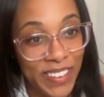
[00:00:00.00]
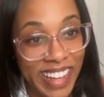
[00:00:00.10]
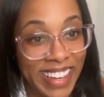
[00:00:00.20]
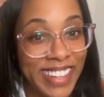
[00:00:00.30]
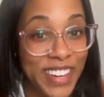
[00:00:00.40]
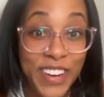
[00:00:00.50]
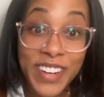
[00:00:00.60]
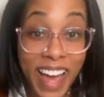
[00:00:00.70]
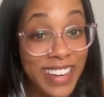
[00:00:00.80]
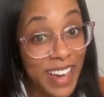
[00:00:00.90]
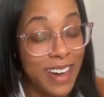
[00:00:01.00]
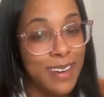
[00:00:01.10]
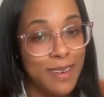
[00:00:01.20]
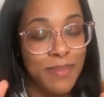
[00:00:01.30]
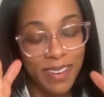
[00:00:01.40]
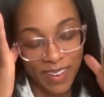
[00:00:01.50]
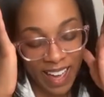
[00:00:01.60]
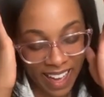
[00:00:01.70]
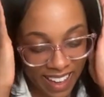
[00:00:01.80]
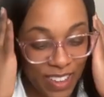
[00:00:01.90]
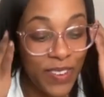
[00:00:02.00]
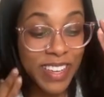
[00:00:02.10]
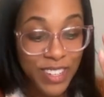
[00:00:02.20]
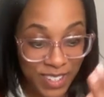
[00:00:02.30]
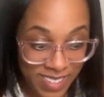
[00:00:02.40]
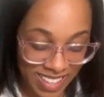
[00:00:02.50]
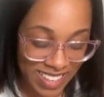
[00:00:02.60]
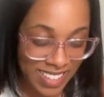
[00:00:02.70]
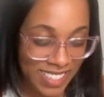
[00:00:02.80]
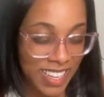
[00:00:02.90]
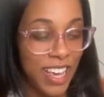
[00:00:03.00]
Like, you're not dumb, okay? You can do this.